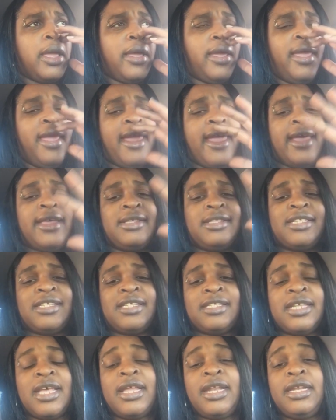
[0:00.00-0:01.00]
it had
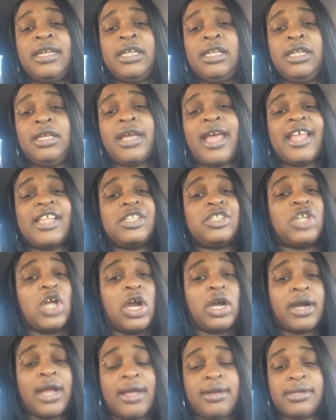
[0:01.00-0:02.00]
suddenly got
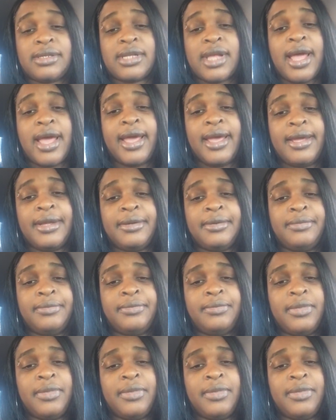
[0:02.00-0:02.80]
dark outside.